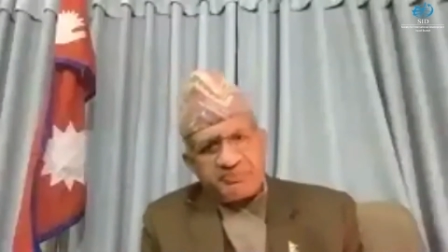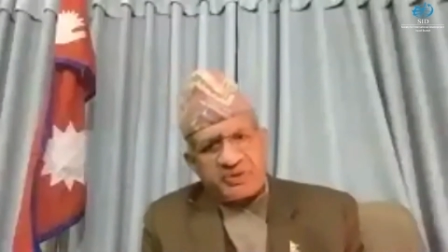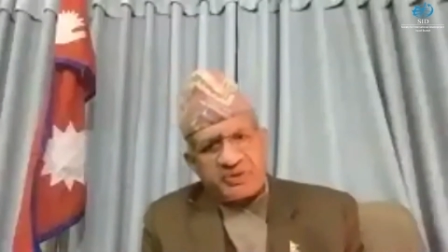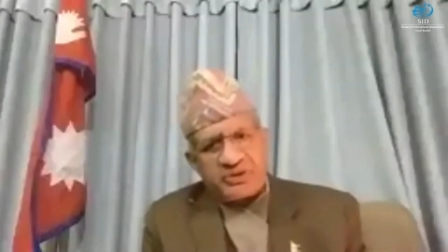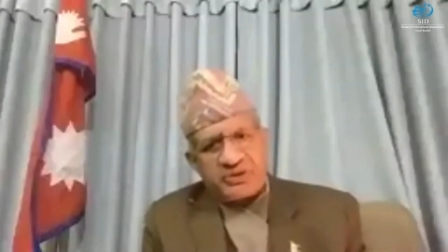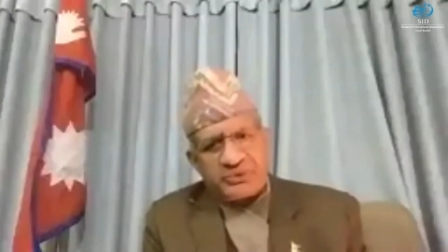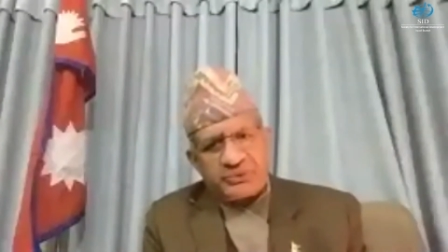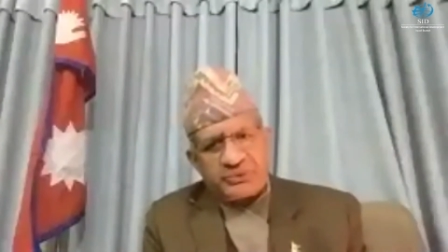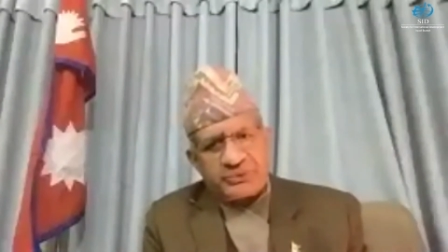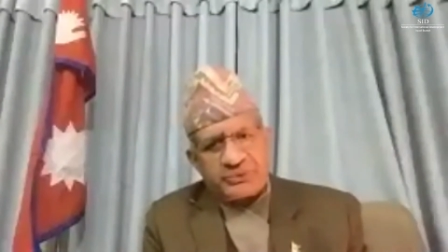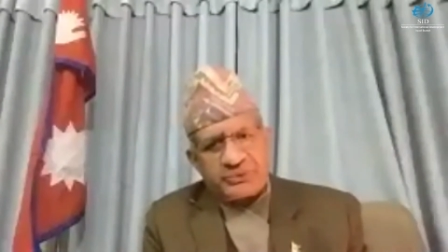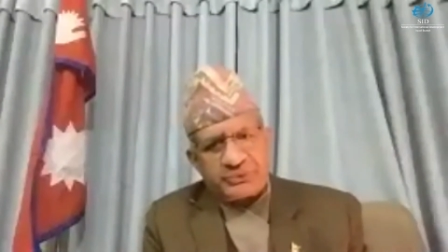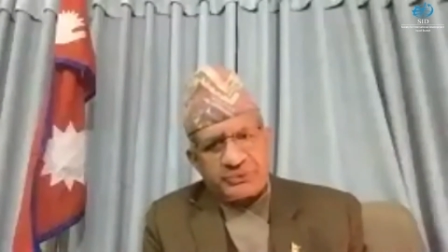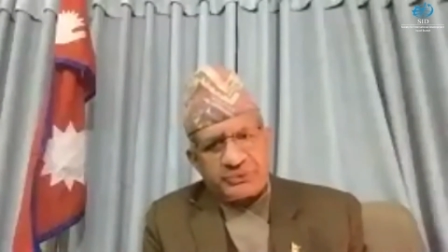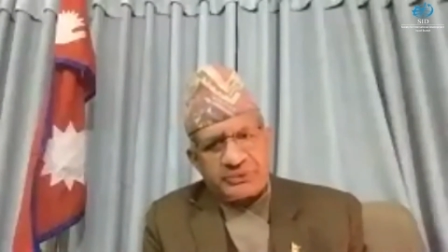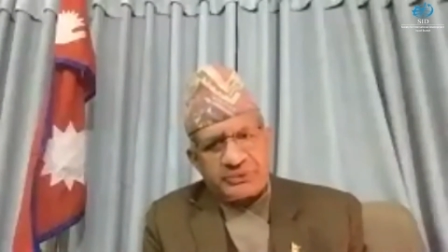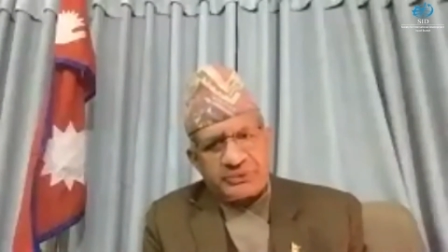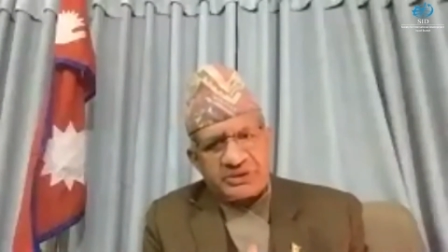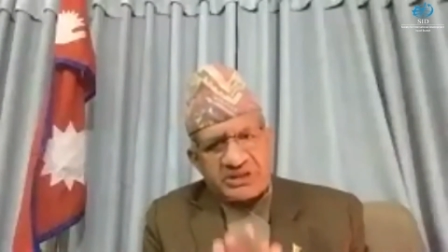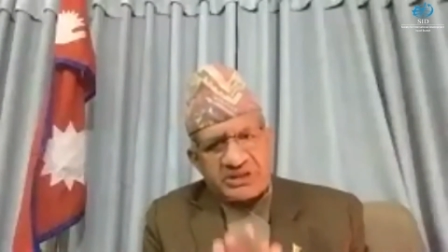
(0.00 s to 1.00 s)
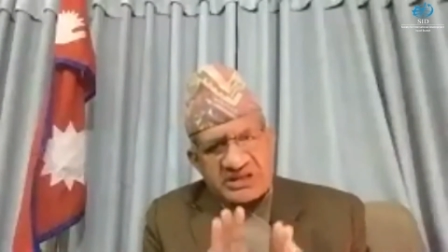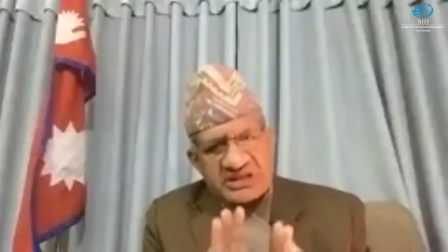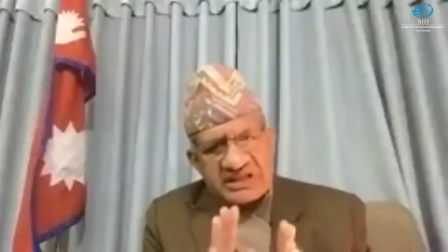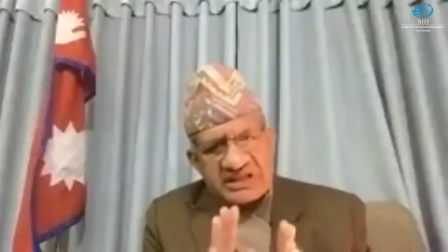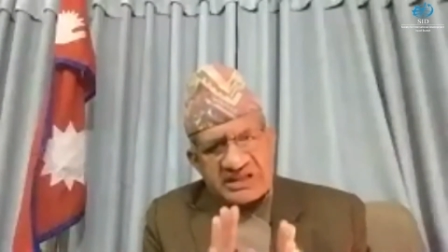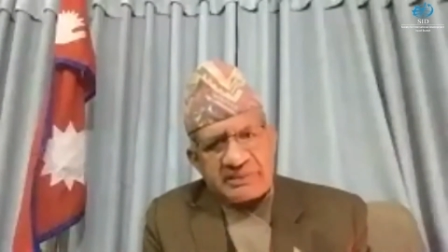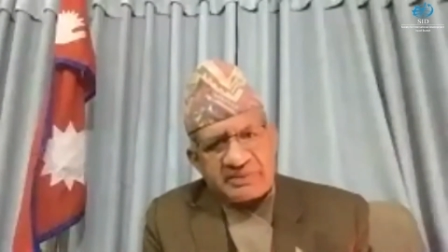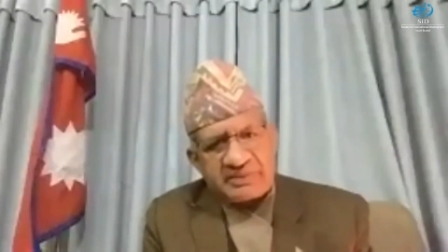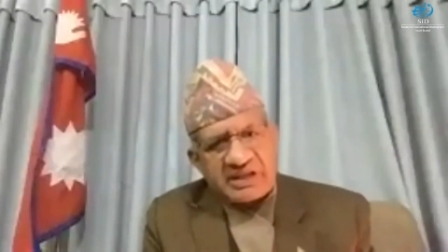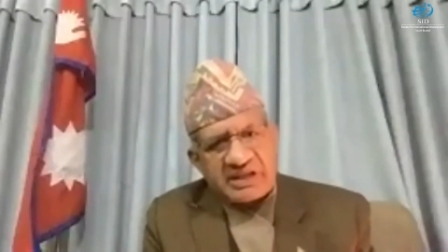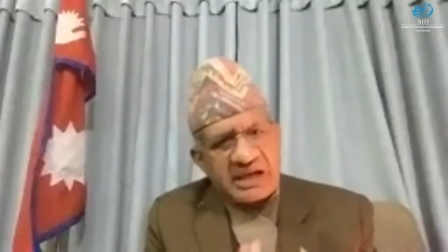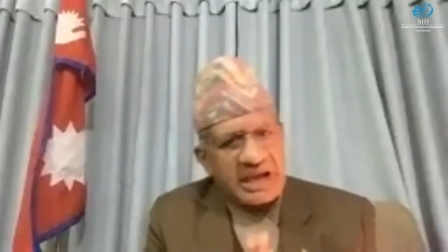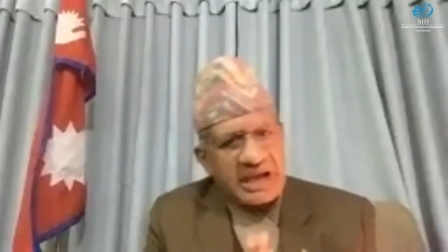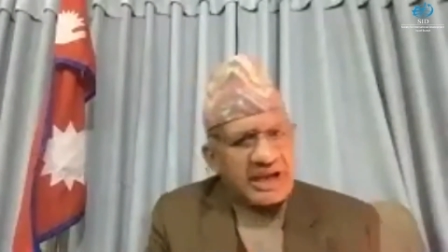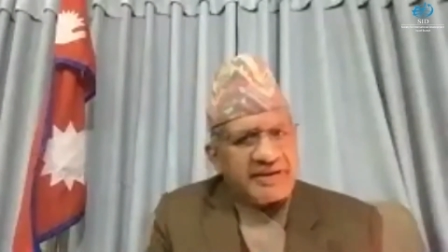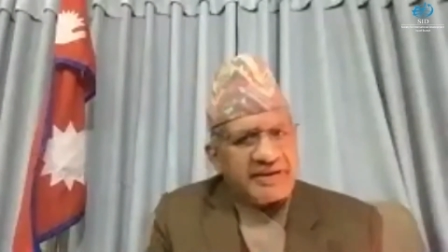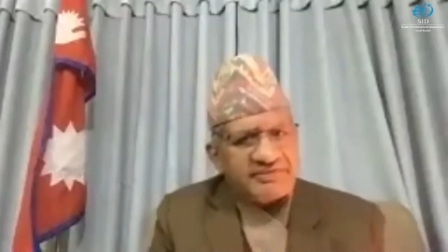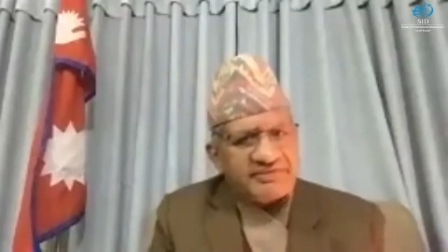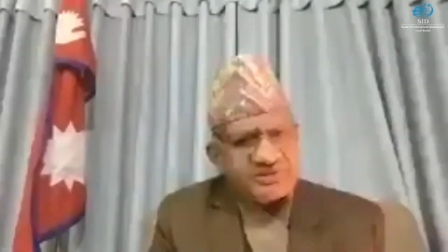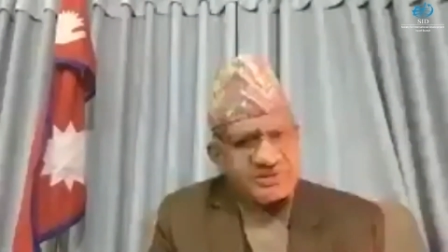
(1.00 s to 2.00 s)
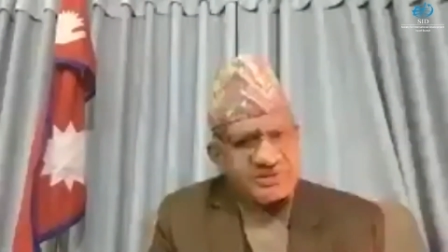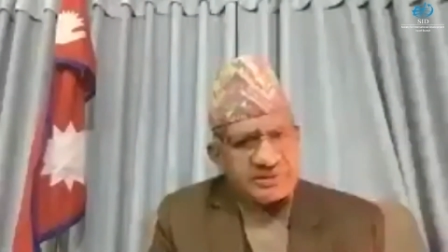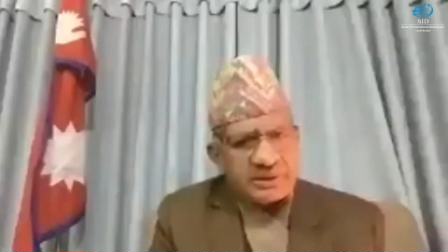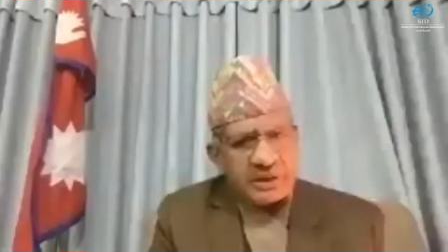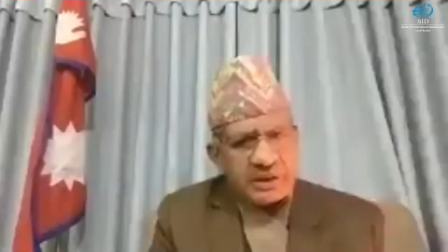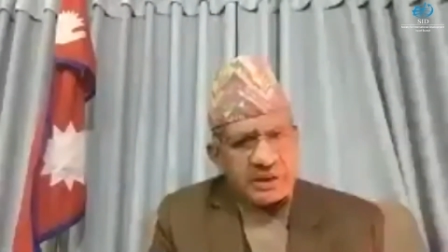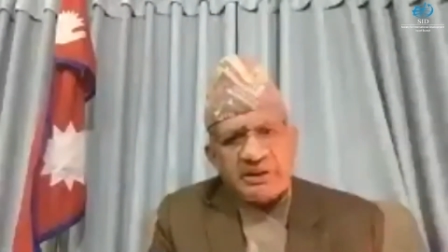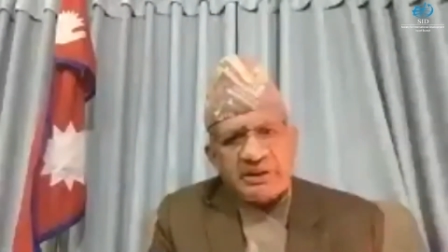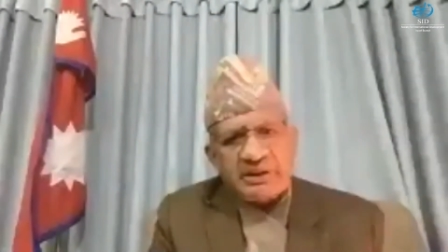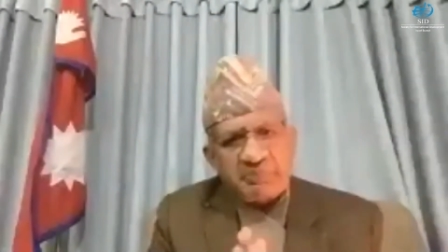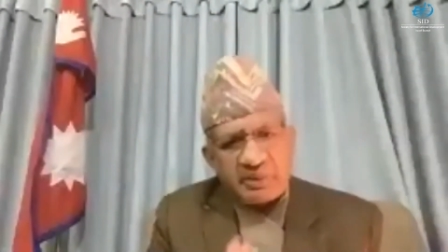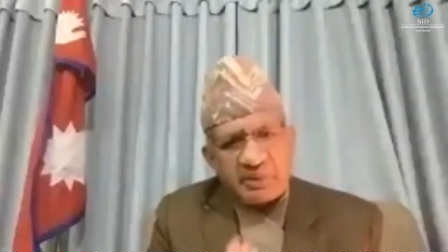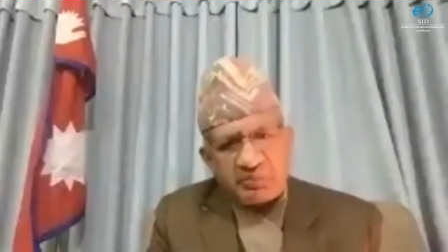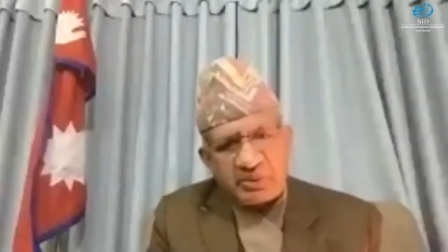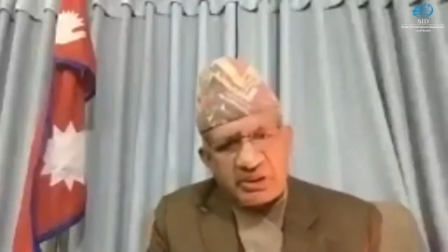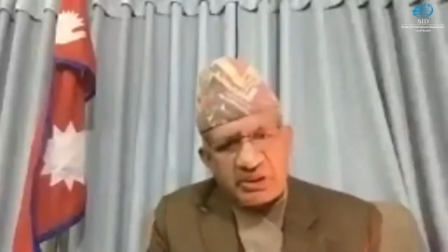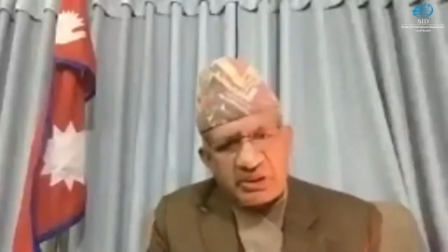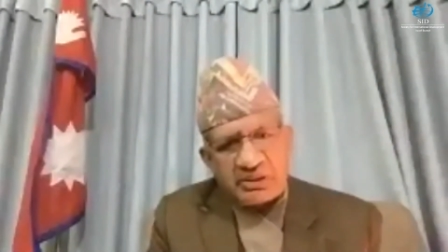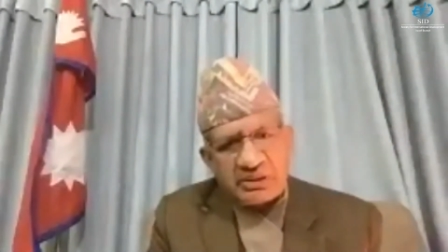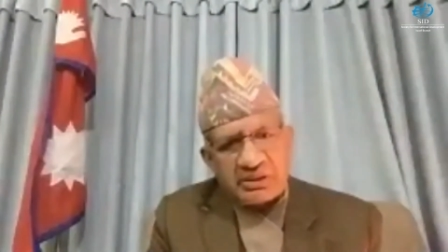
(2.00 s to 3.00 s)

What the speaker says: to save the lives of the people